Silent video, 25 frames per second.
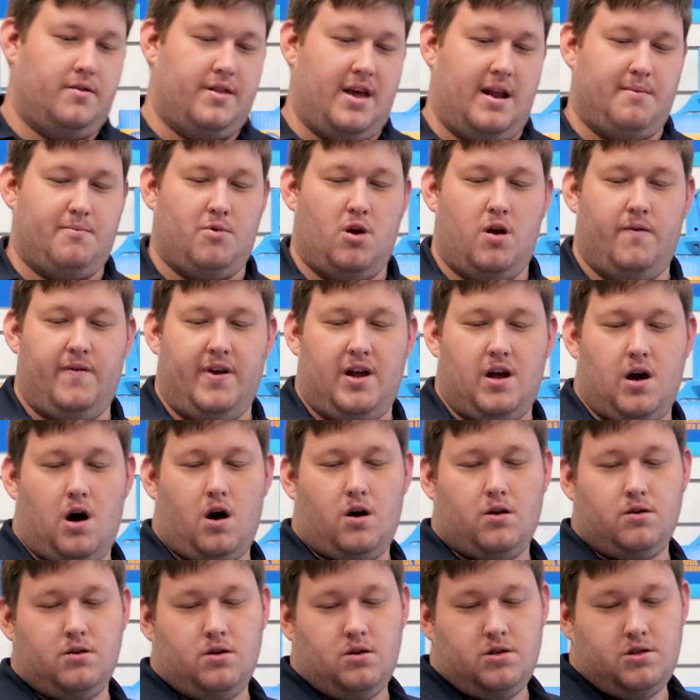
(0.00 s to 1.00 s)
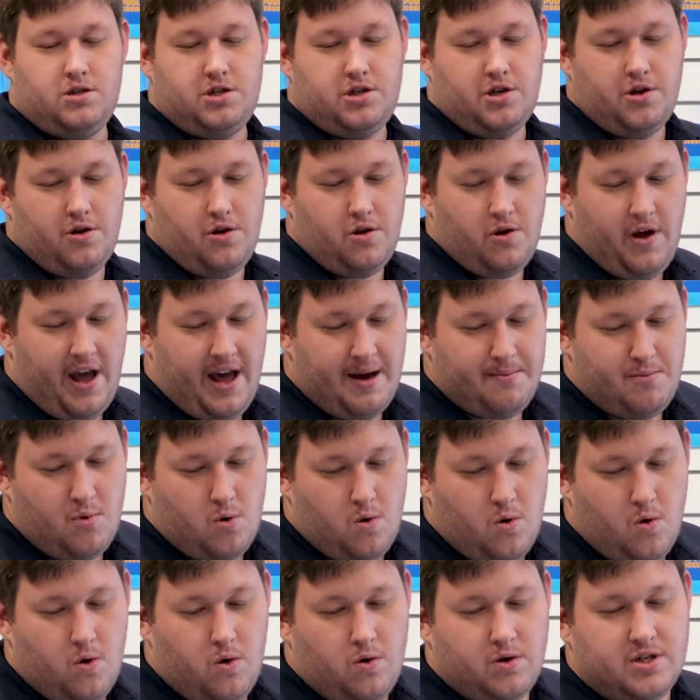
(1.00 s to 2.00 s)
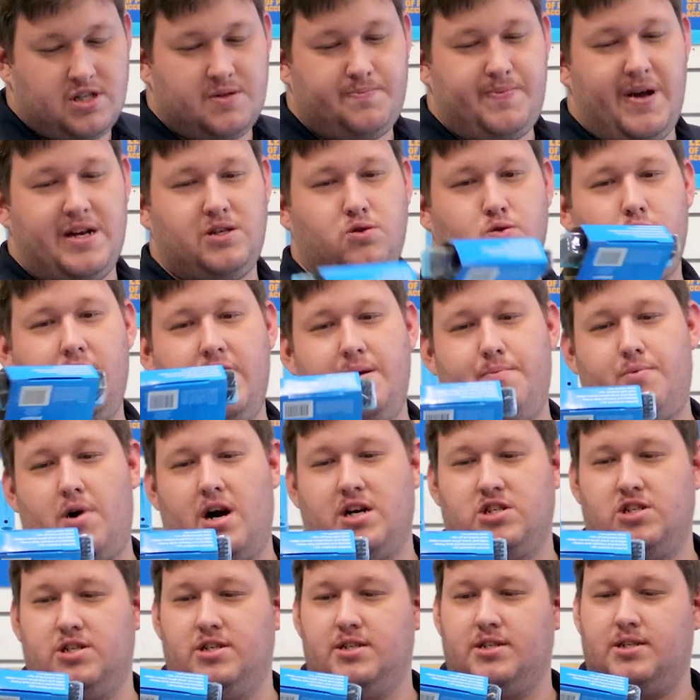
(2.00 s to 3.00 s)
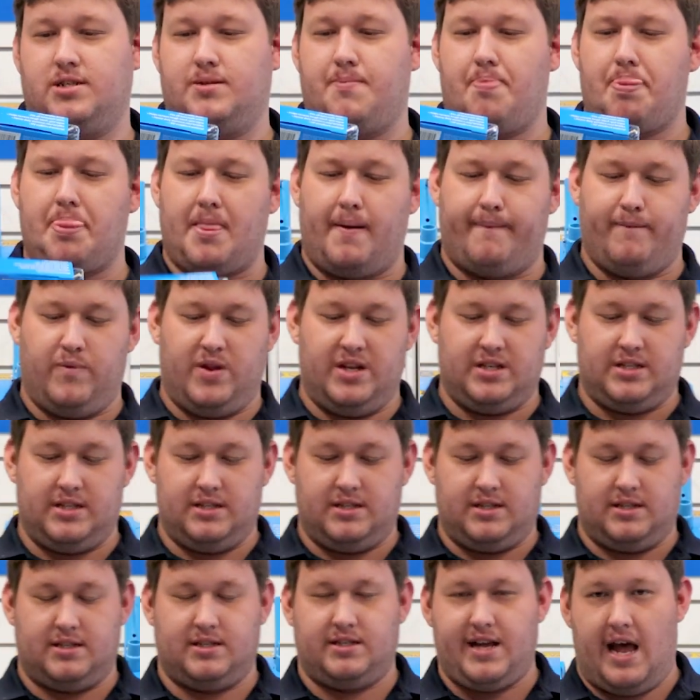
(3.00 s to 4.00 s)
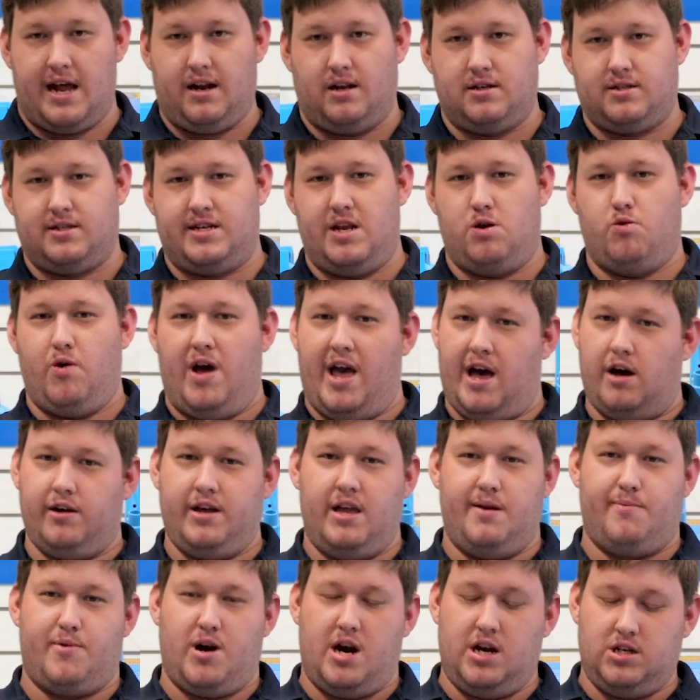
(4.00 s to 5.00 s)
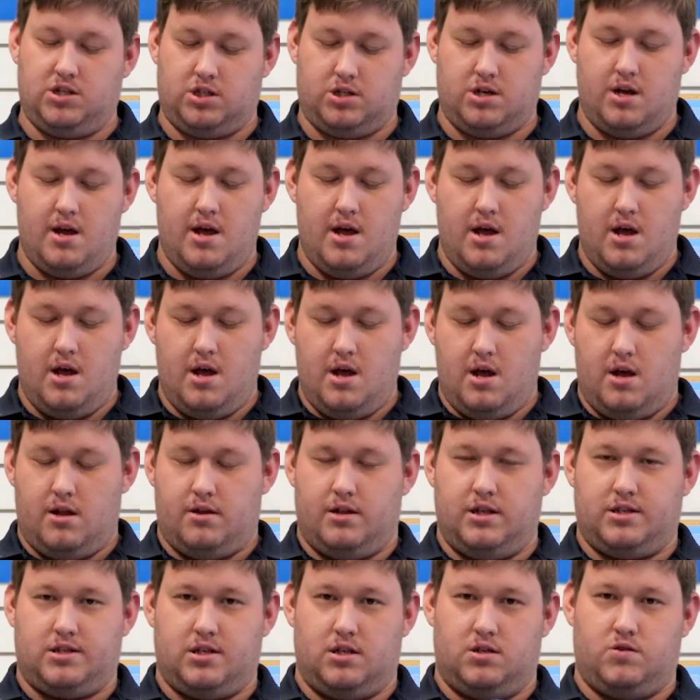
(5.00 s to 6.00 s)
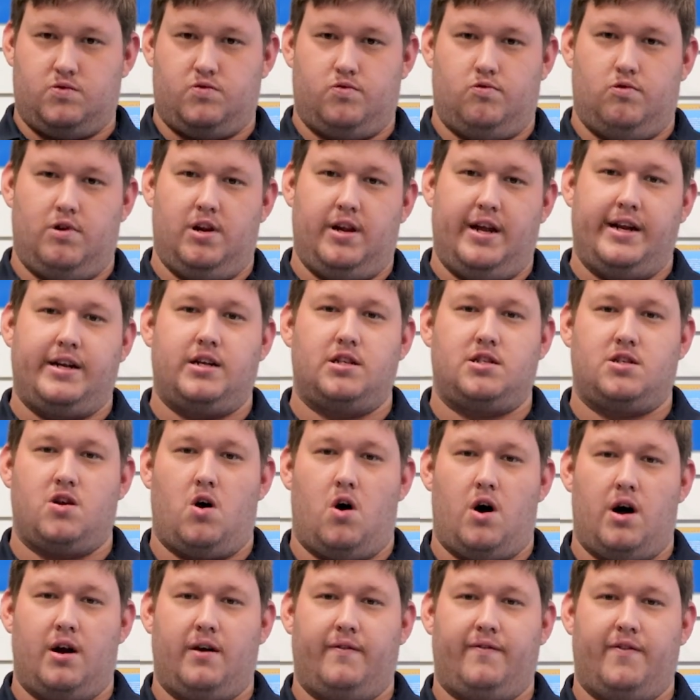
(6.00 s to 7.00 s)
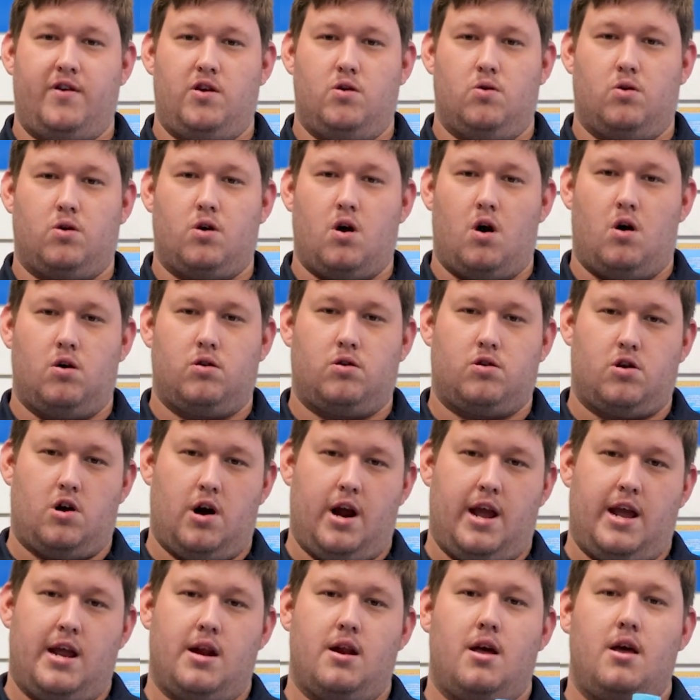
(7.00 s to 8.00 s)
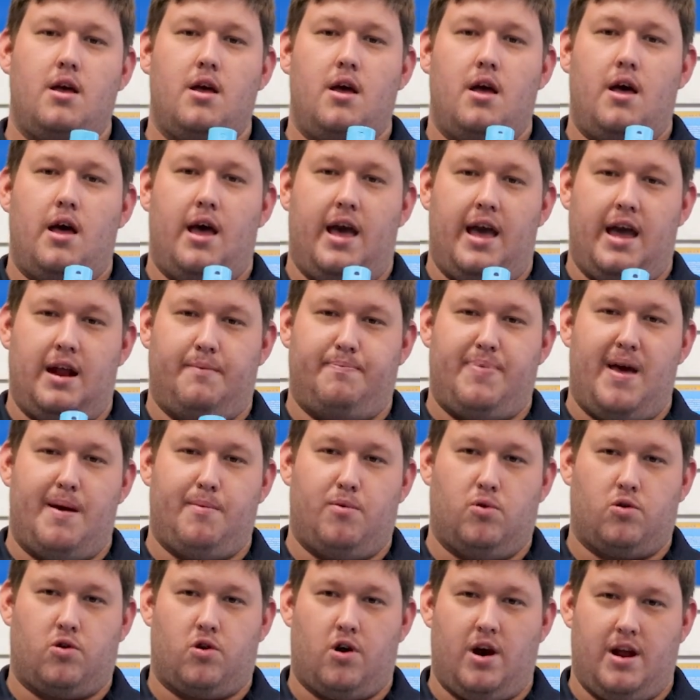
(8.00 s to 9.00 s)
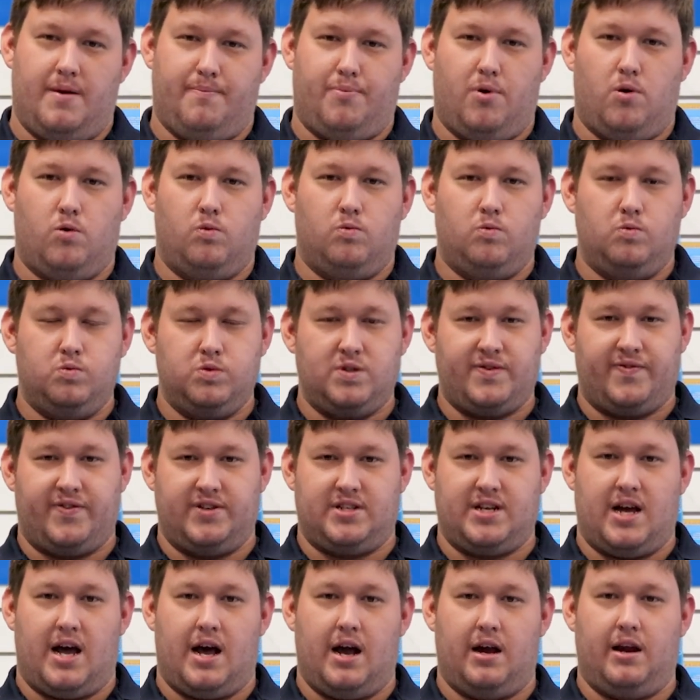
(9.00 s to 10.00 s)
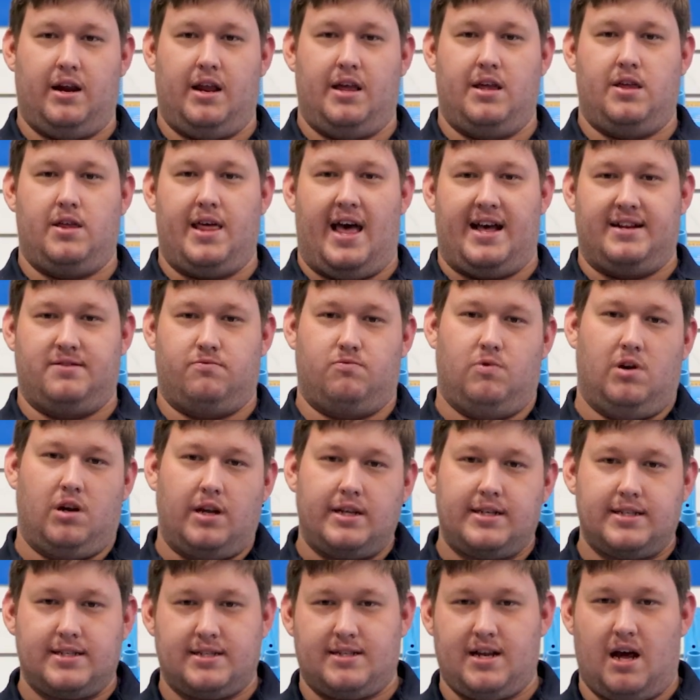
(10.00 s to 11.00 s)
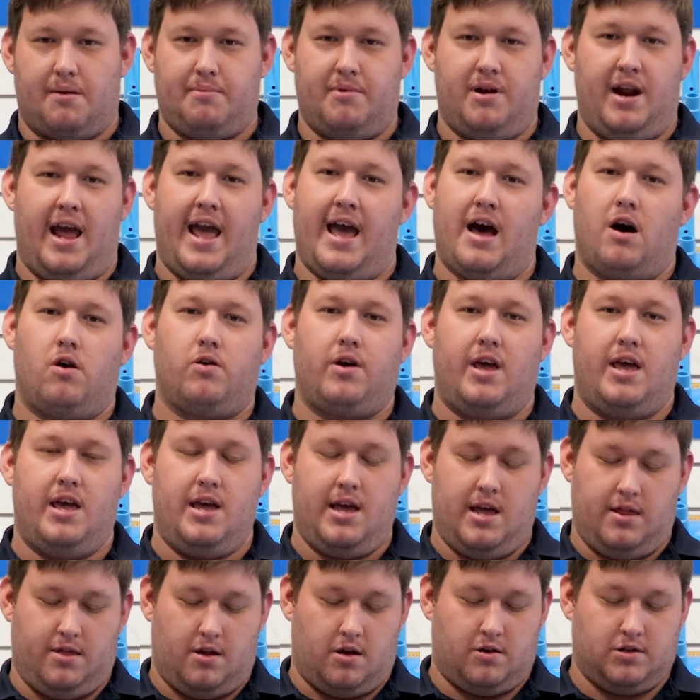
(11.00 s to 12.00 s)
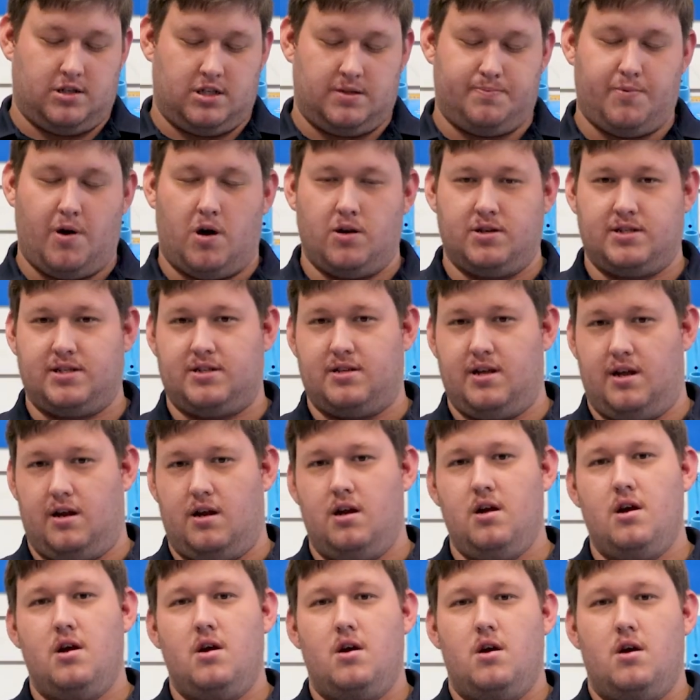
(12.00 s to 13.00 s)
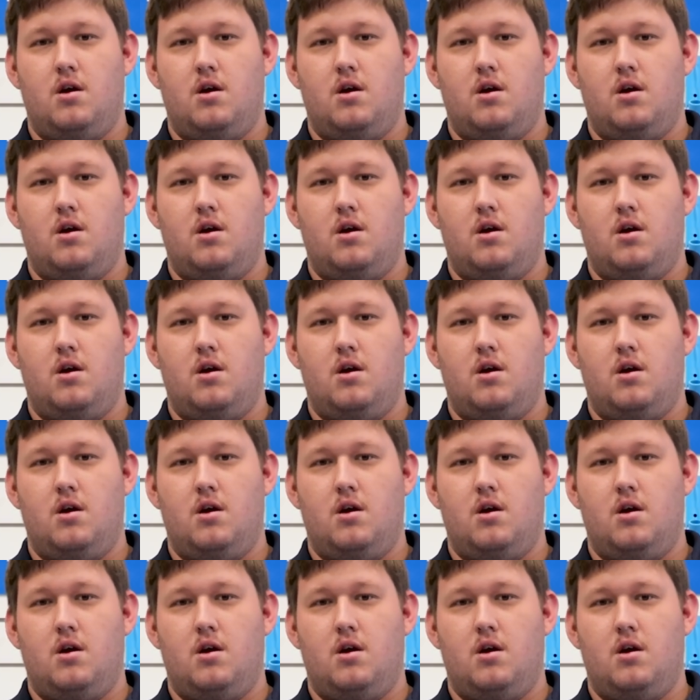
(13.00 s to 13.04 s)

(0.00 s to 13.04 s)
Then moving on to our more specialty brushes. This is a stainless steel algae brush. This is really designed for your concrete and pebblecrete pools for targeting that really stubborn algae and those spots that